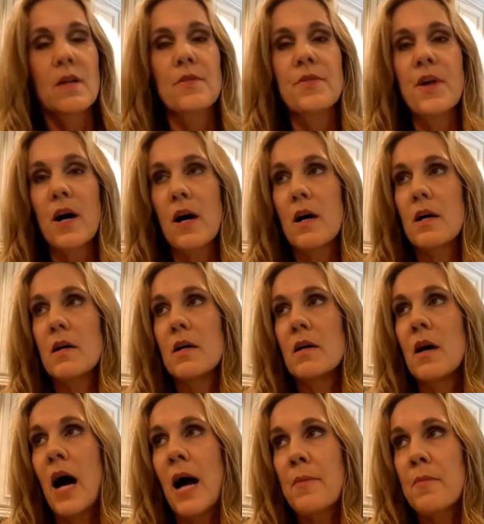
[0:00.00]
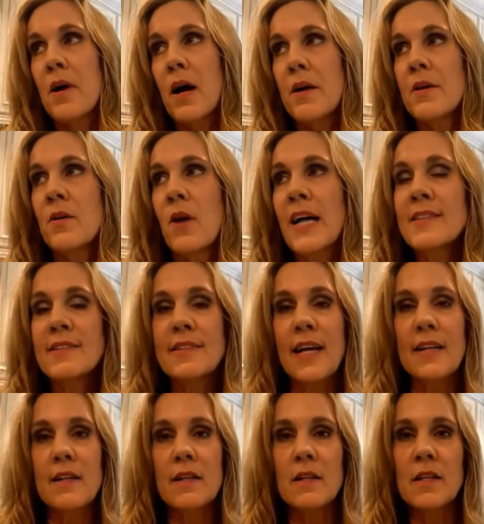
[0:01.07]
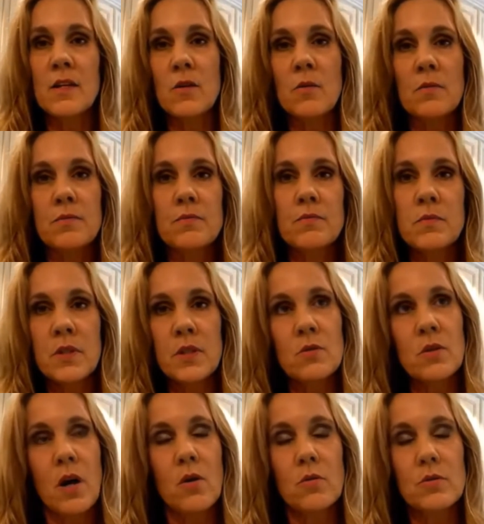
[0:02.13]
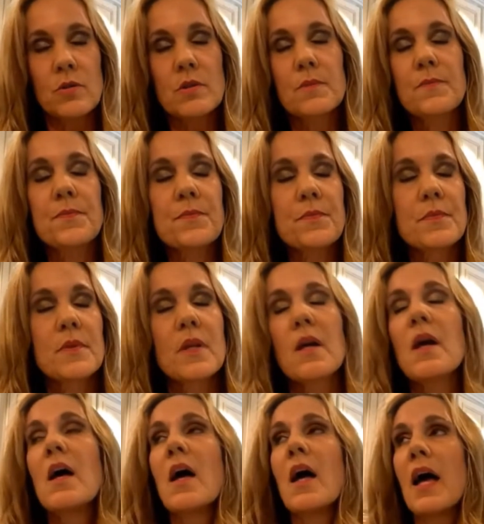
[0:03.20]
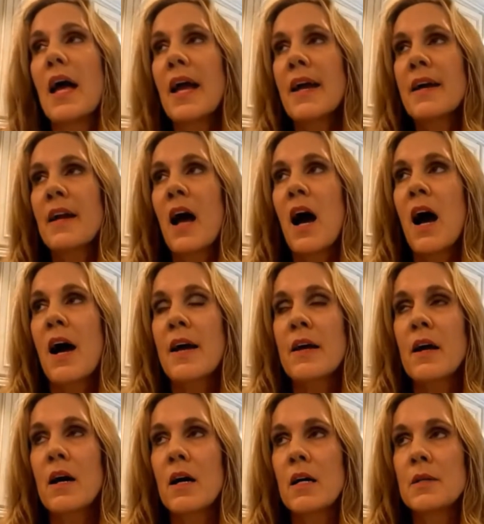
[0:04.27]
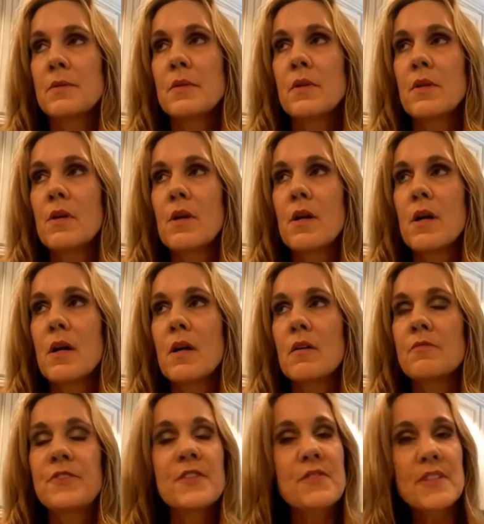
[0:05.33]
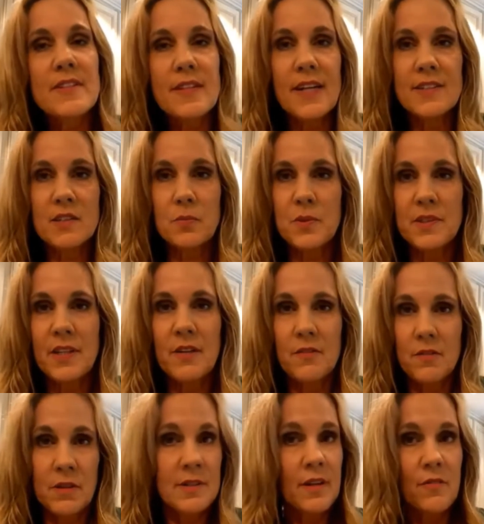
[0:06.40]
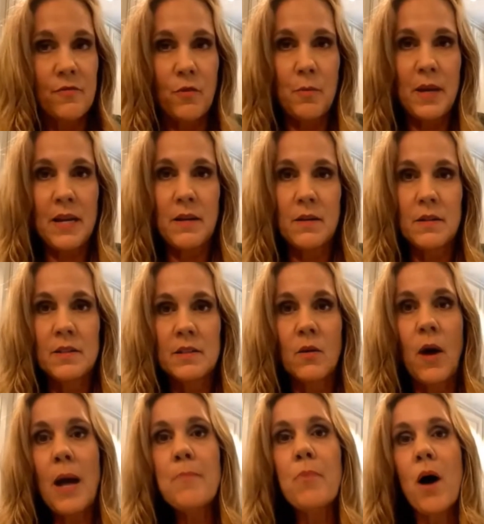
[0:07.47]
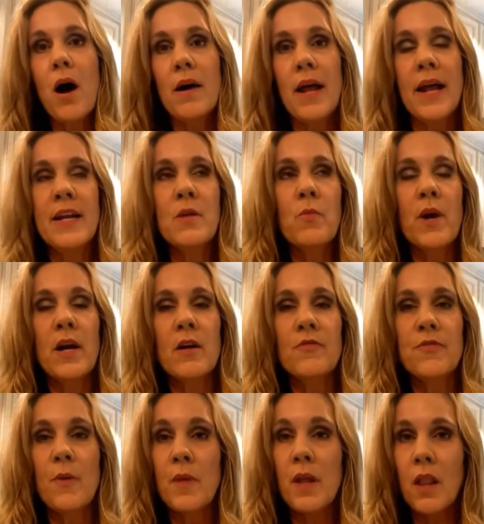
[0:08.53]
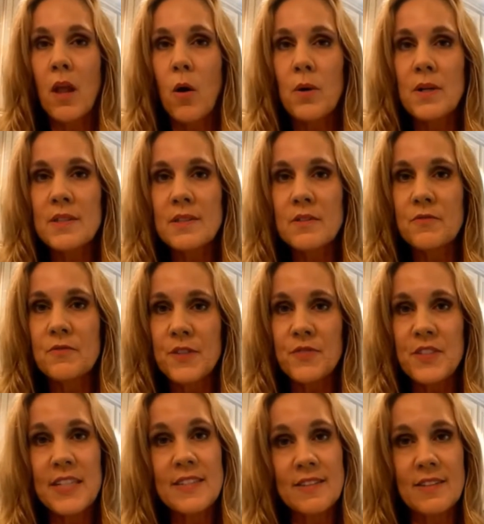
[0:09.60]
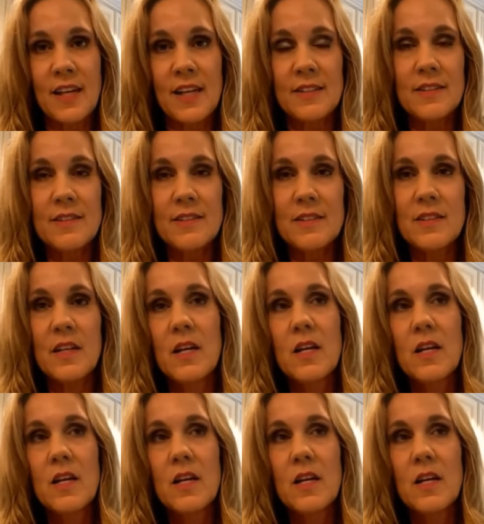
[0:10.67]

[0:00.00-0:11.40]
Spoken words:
I set little goals. And I 50 cents was it for me. So I bought anywhere from the lowest 15 cents